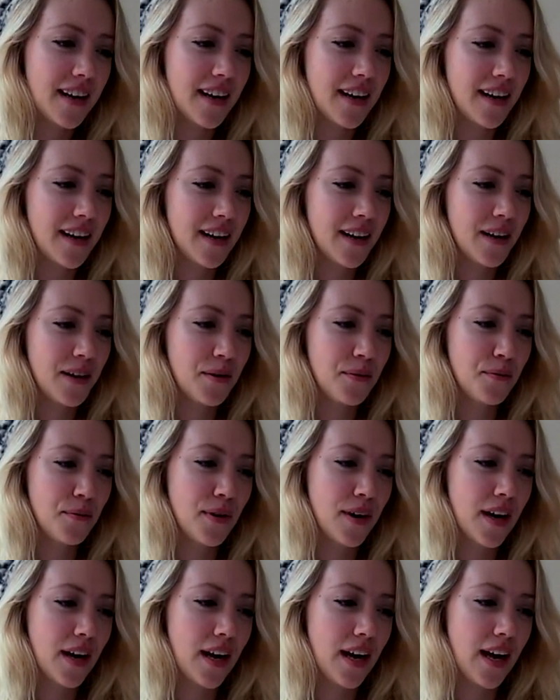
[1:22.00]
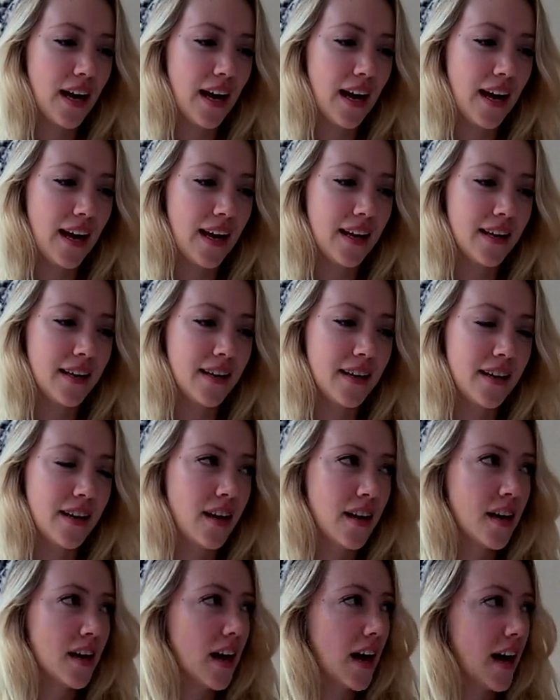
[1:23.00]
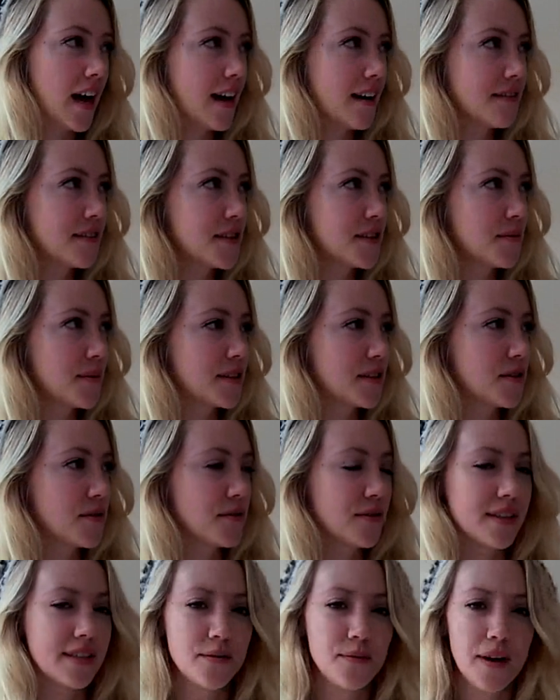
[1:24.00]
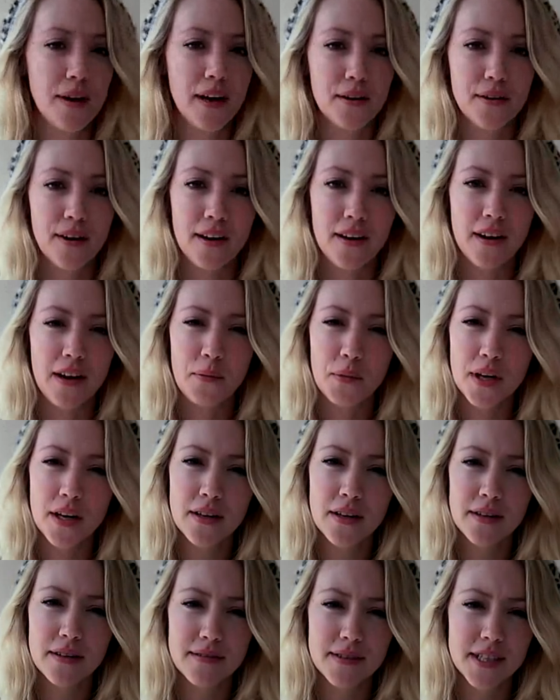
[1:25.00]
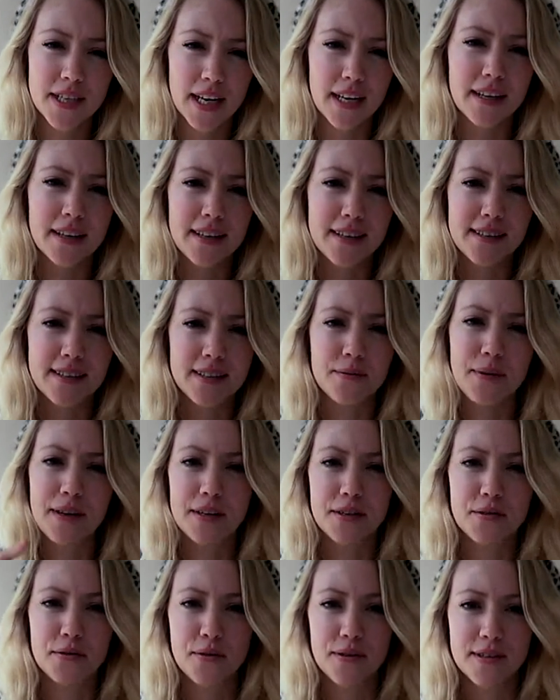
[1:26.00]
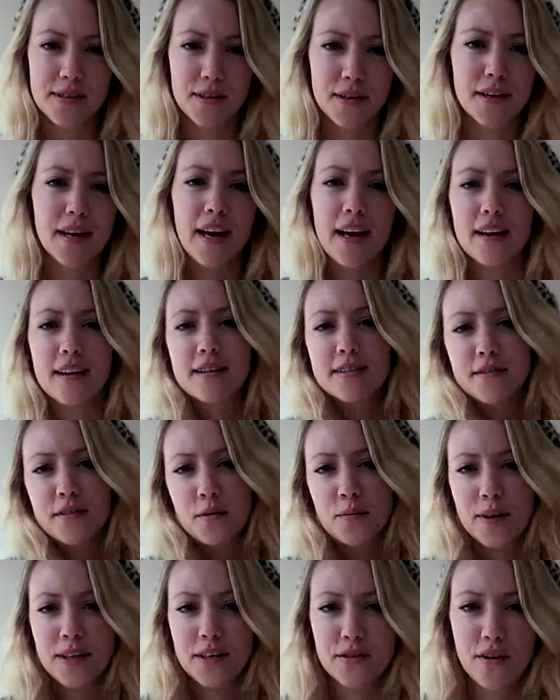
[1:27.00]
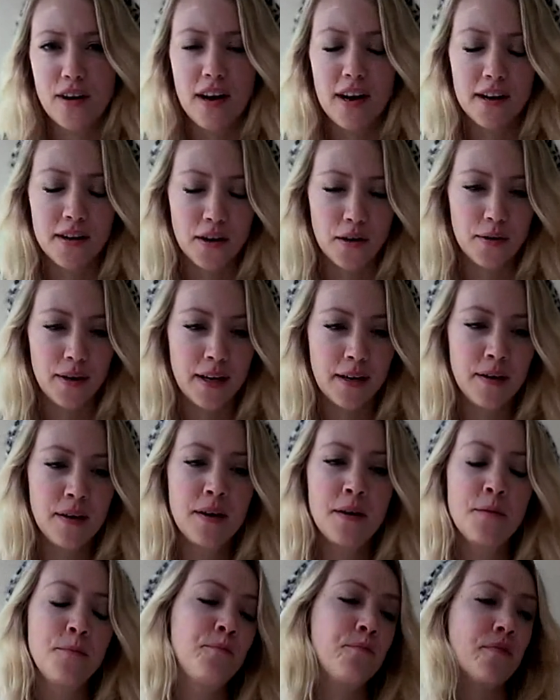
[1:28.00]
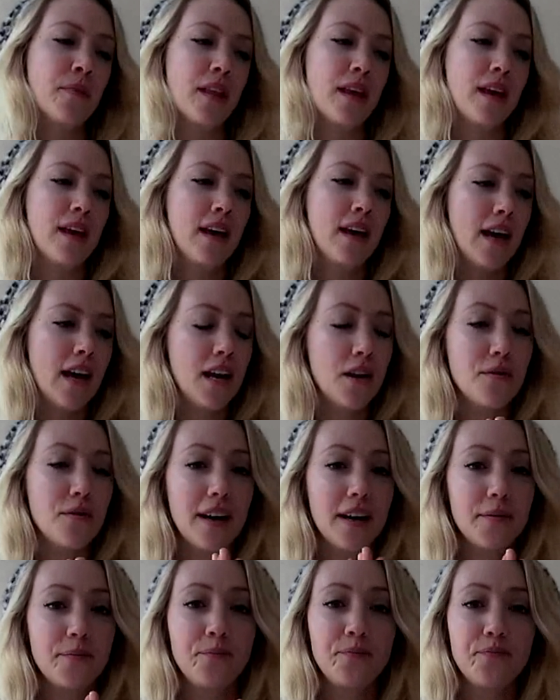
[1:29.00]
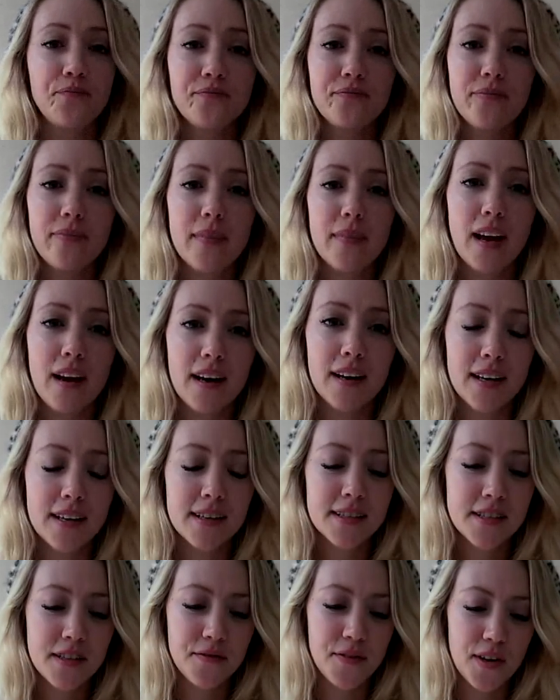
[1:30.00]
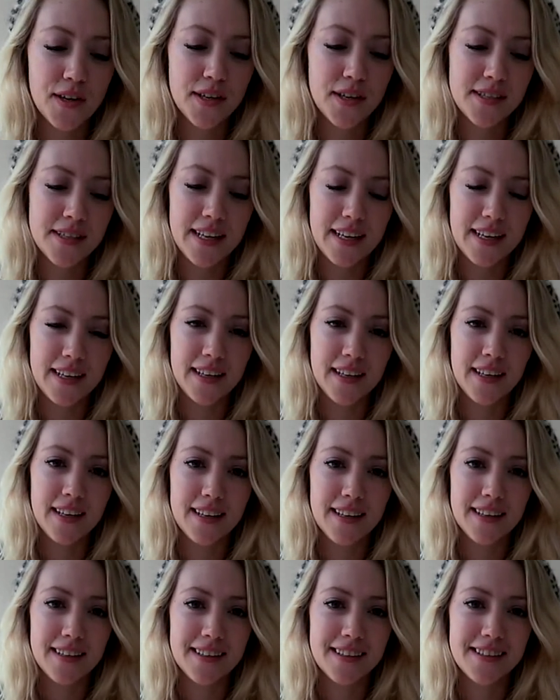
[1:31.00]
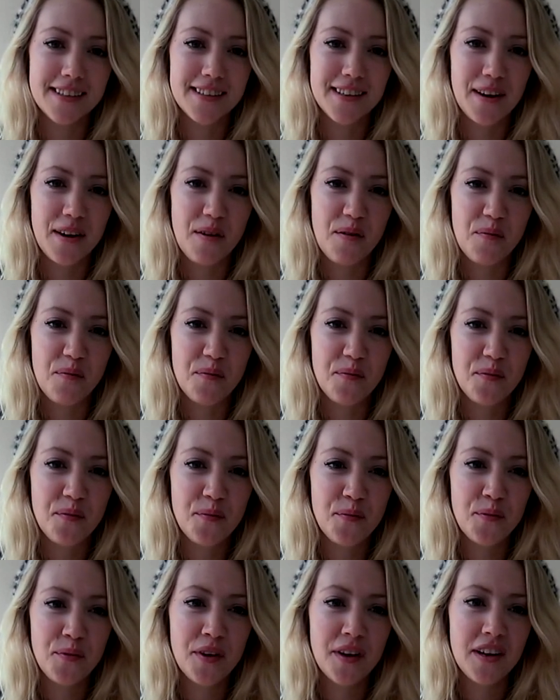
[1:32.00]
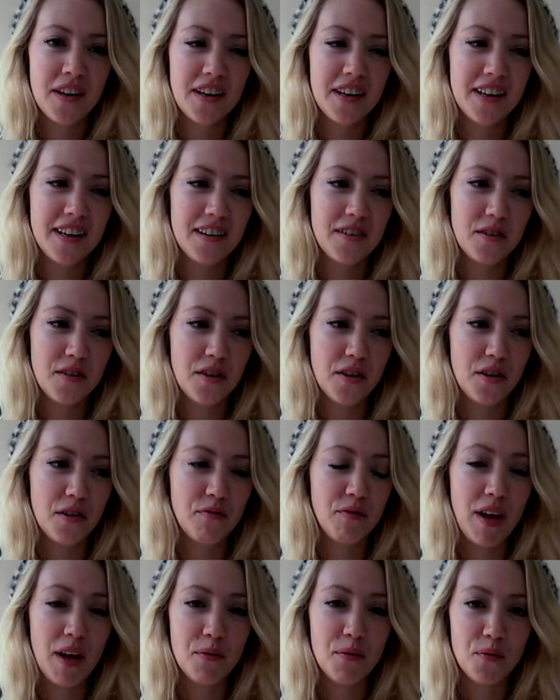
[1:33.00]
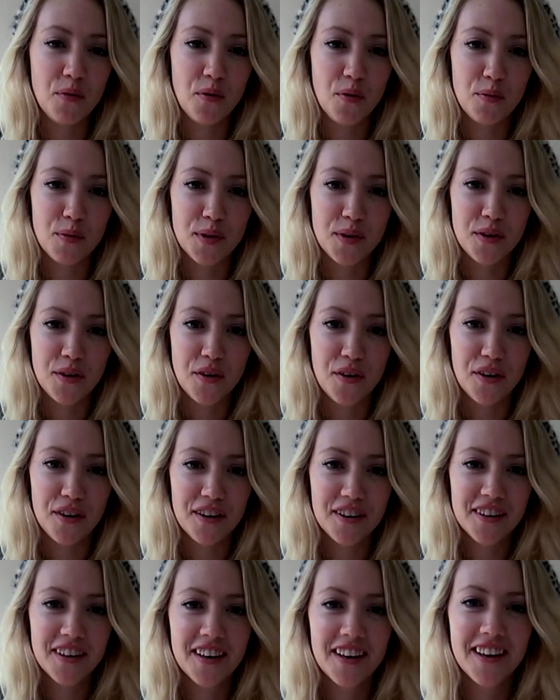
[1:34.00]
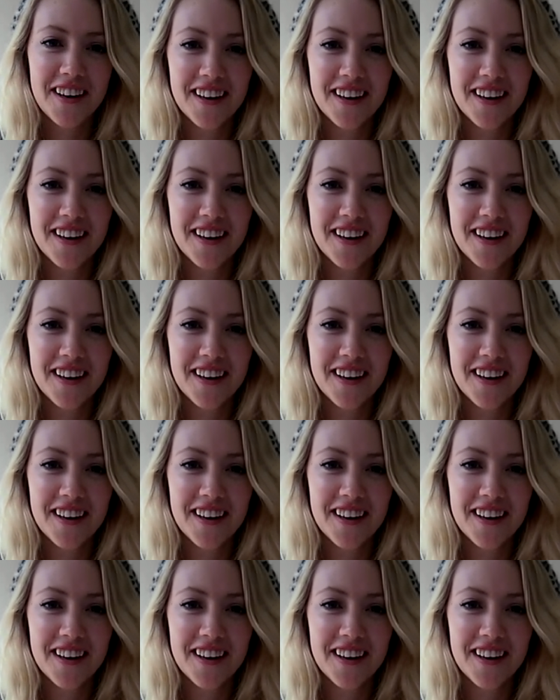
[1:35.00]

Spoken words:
And I have too much noise in the background. I'm going to check this and make sure it's okay, because I've got my dryer going. Anyway, I guess the first thing is, on that morbid note,